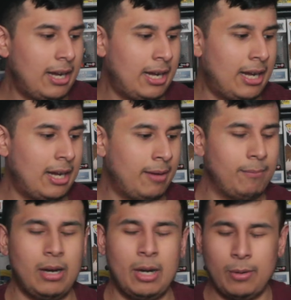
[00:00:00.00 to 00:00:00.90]
I
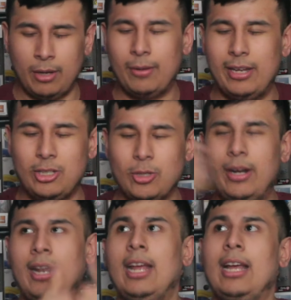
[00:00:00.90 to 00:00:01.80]
really, really
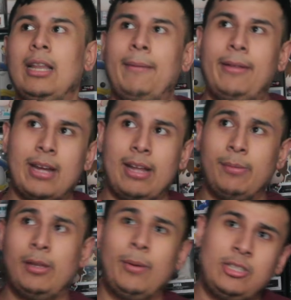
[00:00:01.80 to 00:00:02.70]
enjoyed it. Let me know in the
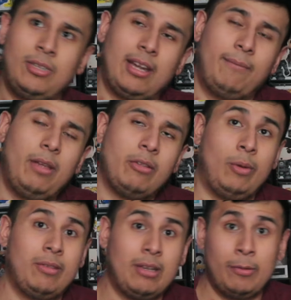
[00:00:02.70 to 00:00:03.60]
comments below what you think of
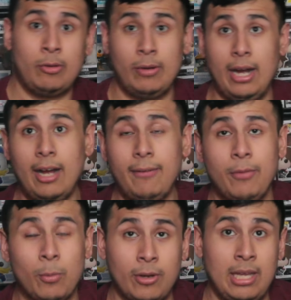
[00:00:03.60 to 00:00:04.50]
this week's episode
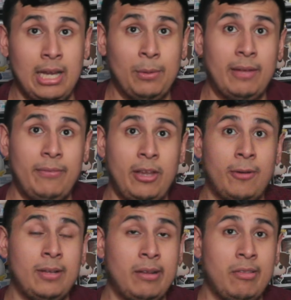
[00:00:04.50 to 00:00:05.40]
of The Rookie. I would love to hear
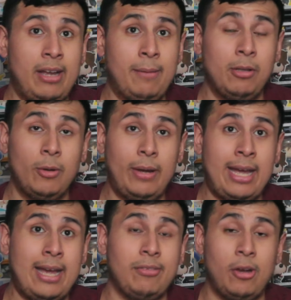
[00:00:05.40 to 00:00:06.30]
your thoughts down below,
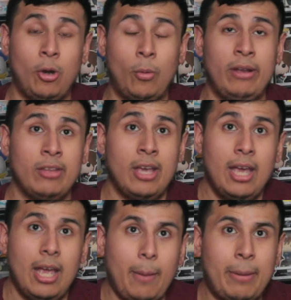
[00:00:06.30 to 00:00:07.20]
as always.
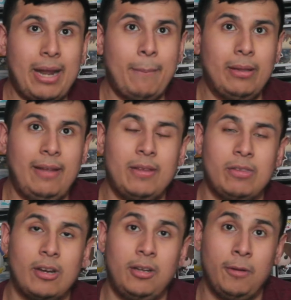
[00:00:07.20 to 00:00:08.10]
But I believe
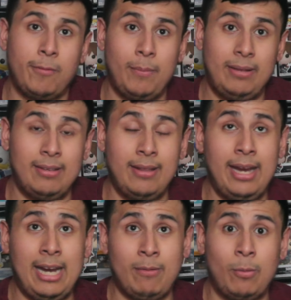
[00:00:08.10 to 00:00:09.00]
that's going to do it for me
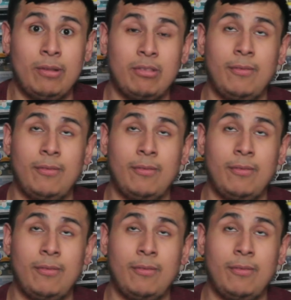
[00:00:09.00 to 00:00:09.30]
today, everyone.